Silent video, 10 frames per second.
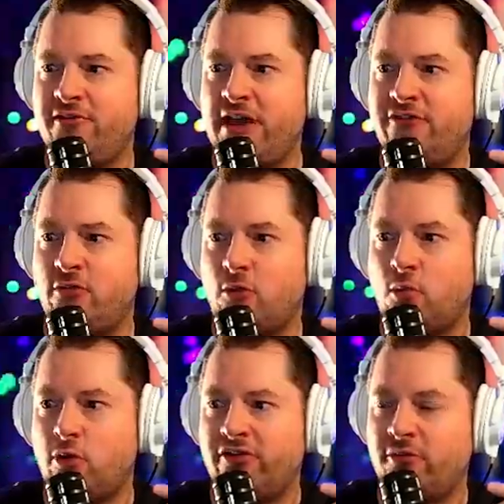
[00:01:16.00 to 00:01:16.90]
as
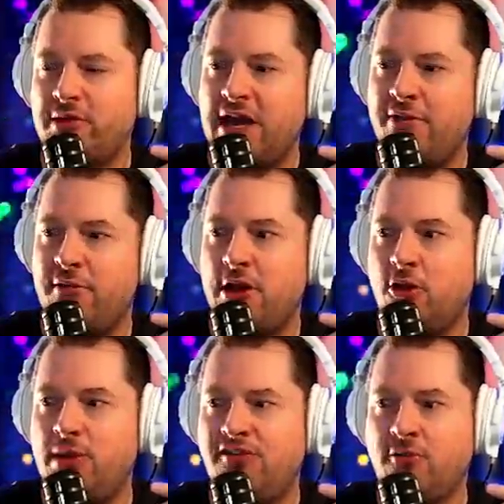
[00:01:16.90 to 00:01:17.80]
rewards from gathering
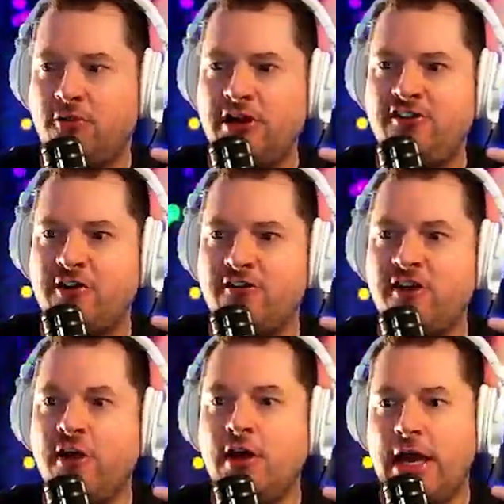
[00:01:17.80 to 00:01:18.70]
elemental creatures
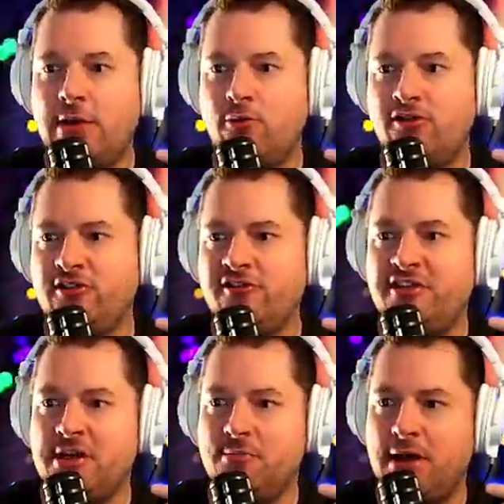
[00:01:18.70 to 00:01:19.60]
and reduced
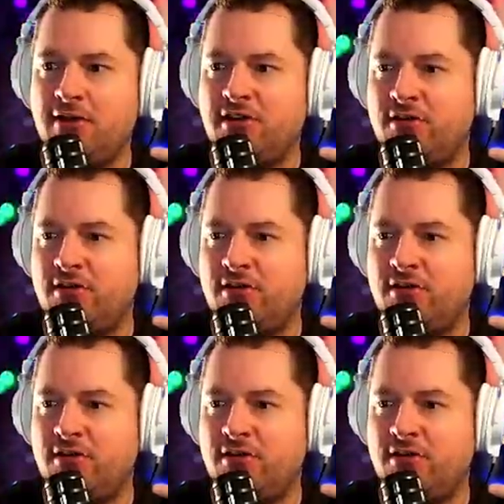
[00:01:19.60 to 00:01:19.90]
the amount of